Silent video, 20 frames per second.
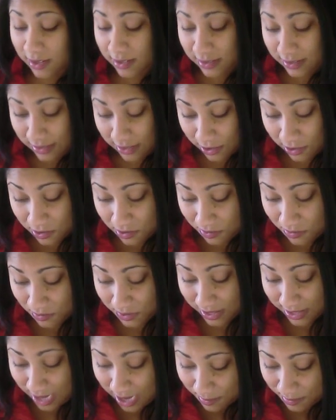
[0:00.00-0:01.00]
So,
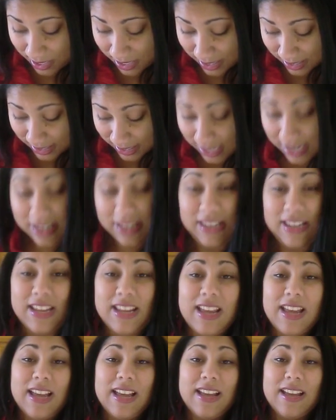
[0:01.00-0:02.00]
with that being said,
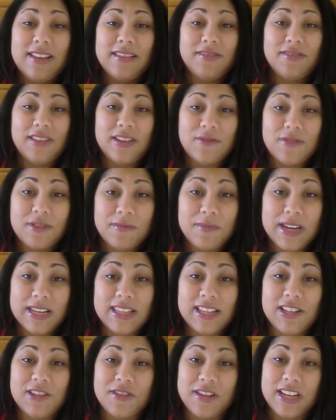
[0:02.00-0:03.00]
if they want to make
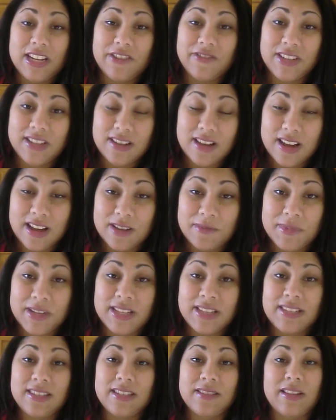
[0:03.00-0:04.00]
their little ignorant
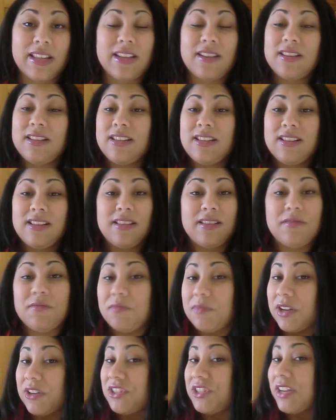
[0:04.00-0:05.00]
comments of like
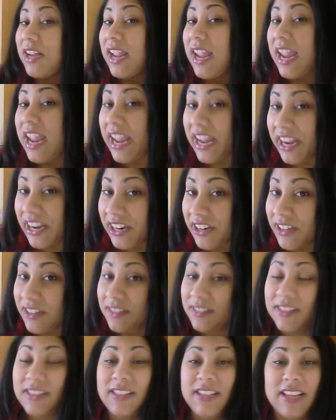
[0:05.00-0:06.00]
about your
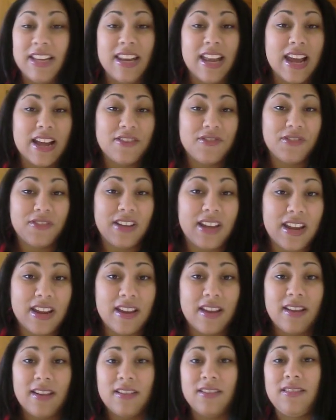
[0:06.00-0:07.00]
hair, your natural
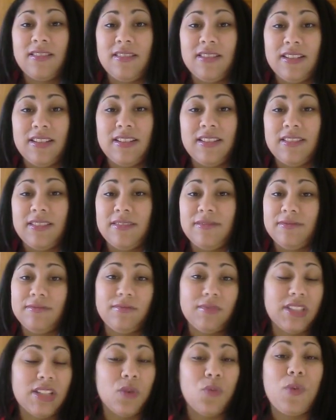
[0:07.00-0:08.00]
hair,
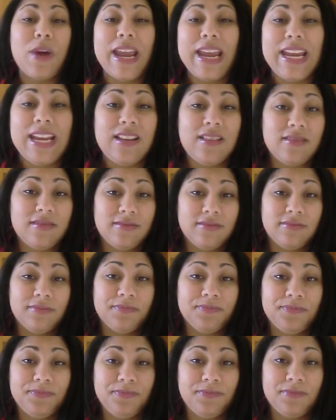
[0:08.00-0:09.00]
your weight,
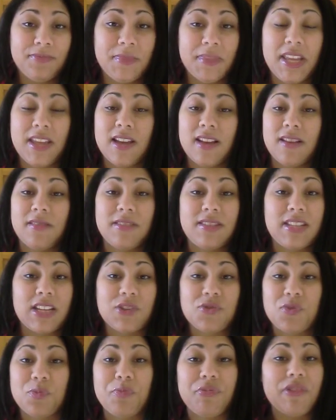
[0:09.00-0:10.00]
your
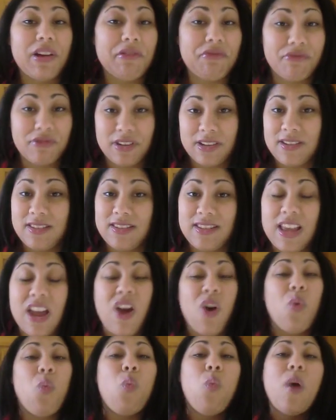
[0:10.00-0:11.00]
sexual preference,
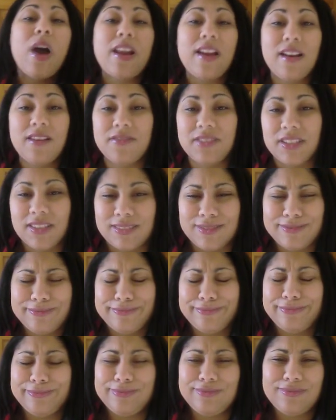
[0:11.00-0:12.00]
whatever.
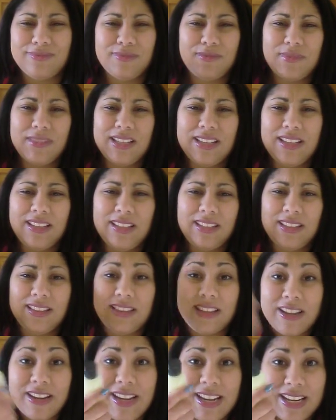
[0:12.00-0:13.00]

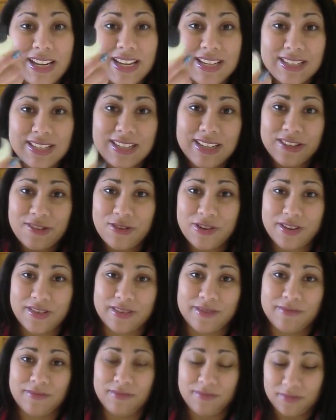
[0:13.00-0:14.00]
They're idiots and ignore
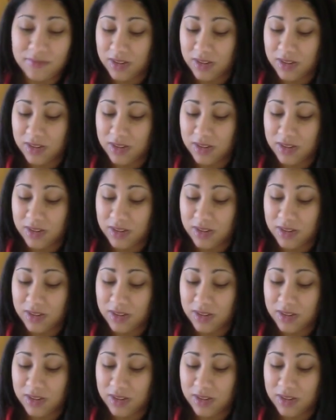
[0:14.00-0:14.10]
them.